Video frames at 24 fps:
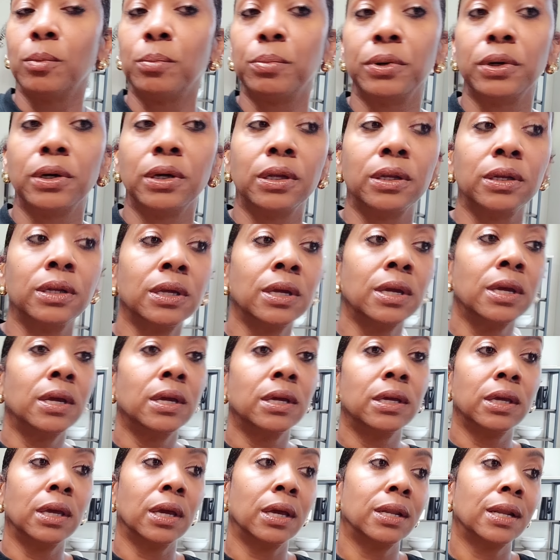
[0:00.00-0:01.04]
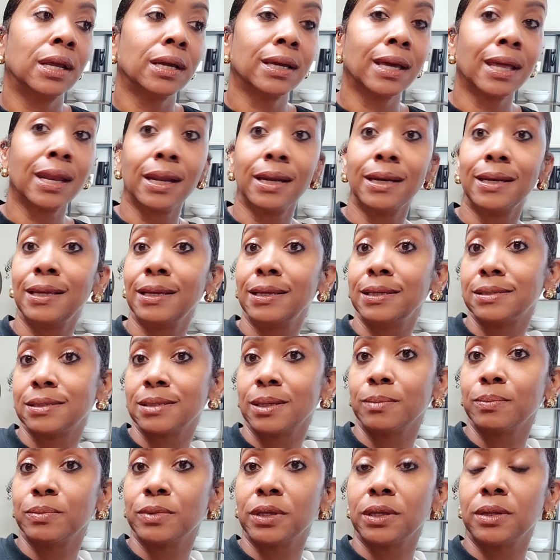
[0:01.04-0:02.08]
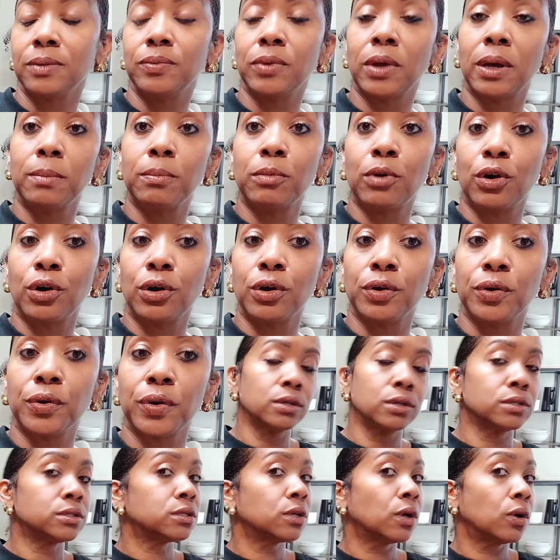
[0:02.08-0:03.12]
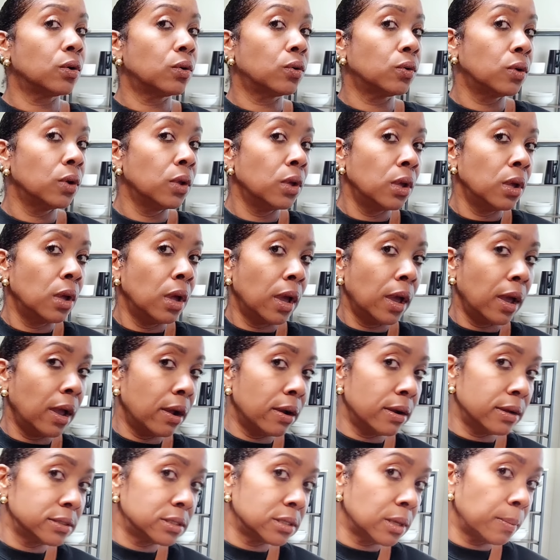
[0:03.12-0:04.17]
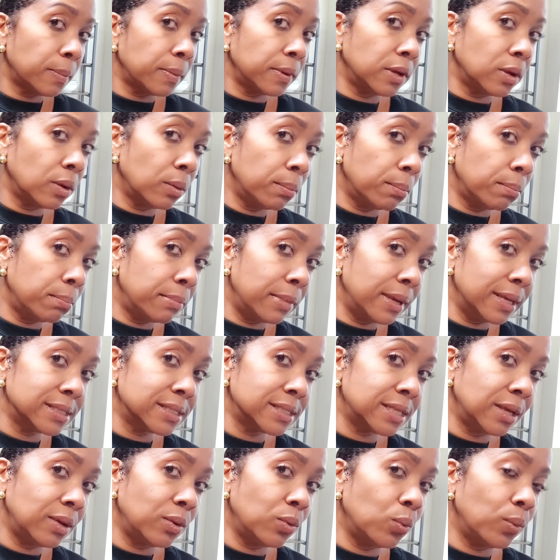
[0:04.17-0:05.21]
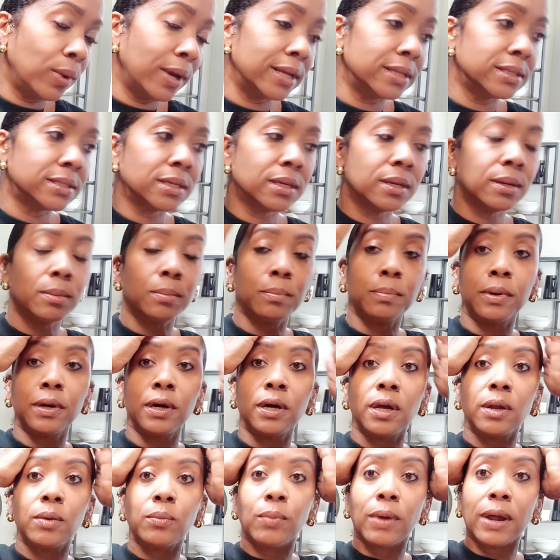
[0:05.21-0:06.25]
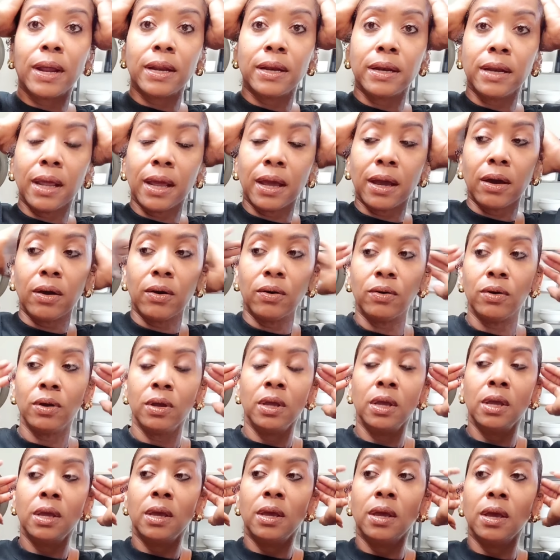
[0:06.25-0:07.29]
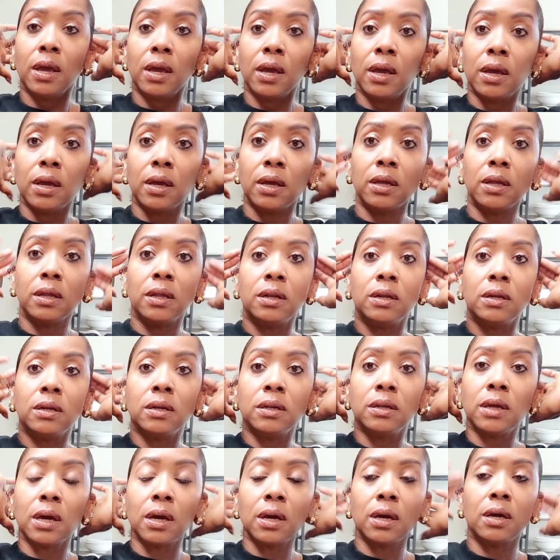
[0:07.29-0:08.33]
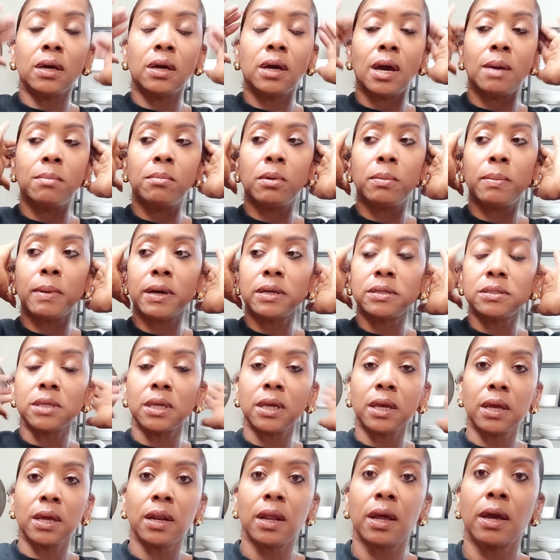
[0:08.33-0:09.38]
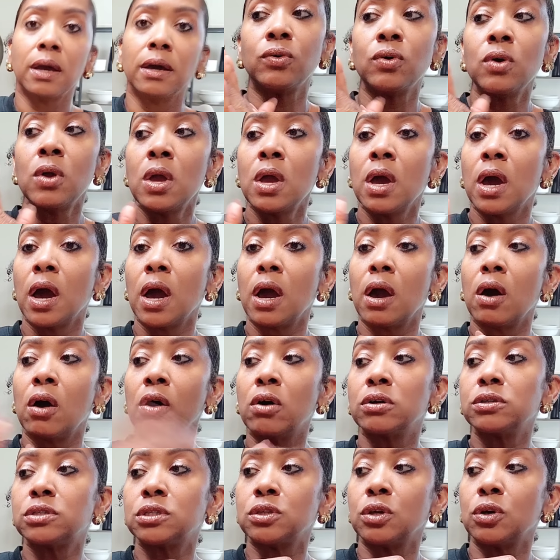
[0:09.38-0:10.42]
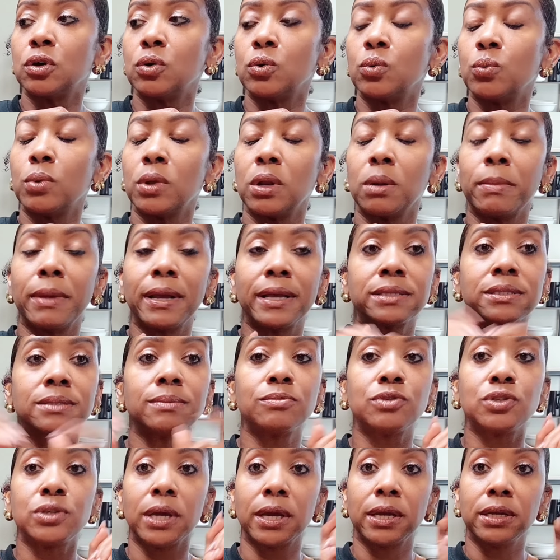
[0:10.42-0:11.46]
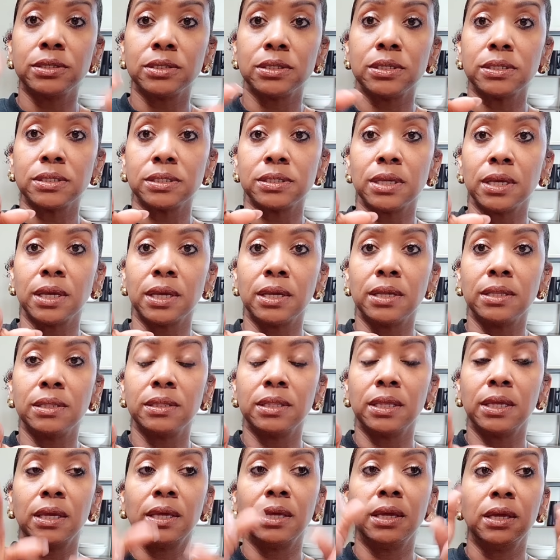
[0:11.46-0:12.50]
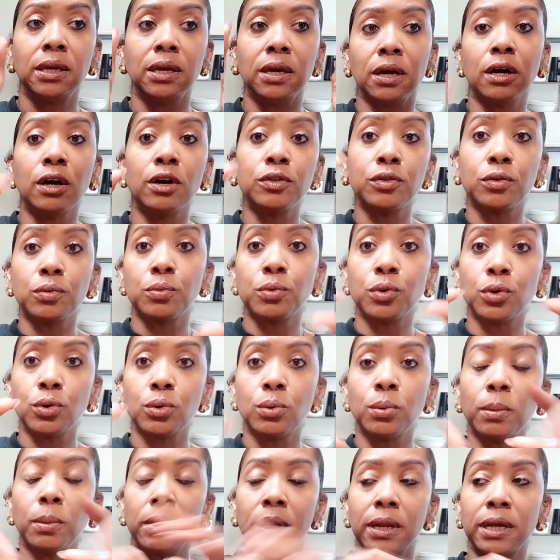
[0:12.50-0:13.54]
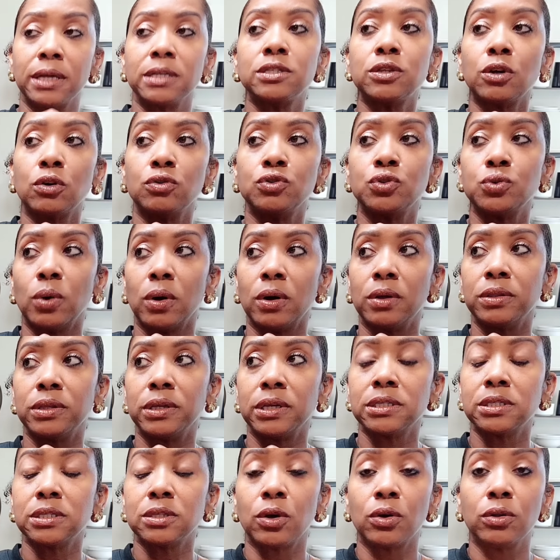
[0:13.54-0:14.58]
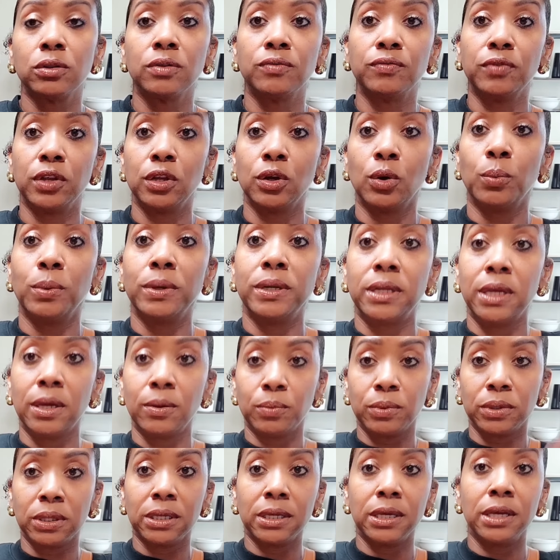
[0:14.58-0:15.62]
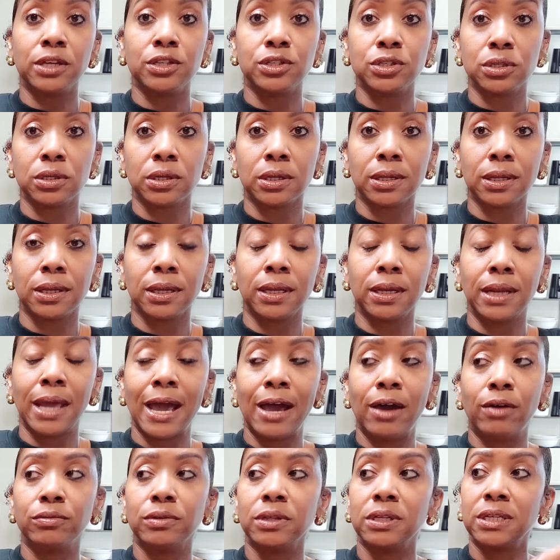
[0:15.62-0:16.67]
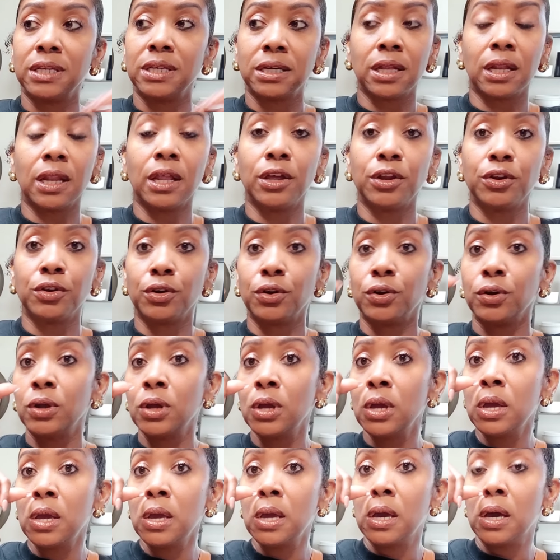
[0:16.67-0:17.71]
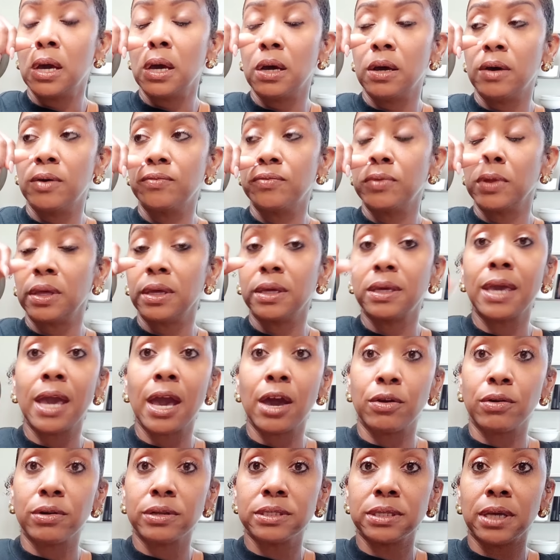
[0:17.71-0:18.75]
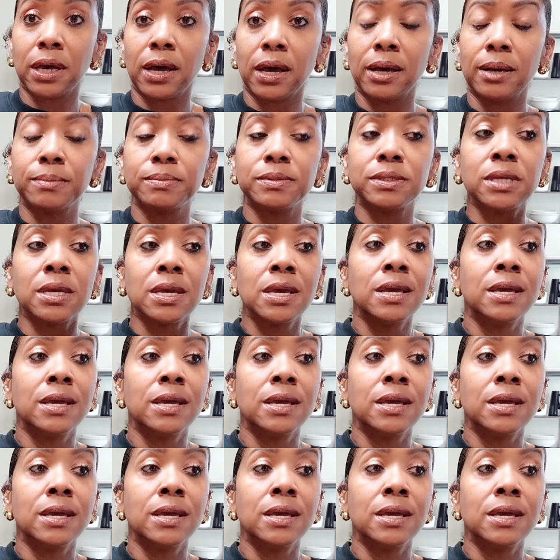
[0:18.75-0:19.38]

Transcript: But yeah, and I kind of need something. I'm hungry. So hair is up in a messy, wet bun right now. And yeah, I'm about to head out. I also want to make some changes in the other room. And I told you all this on the video we did with the kitchen clean out, the declutter of the countertops.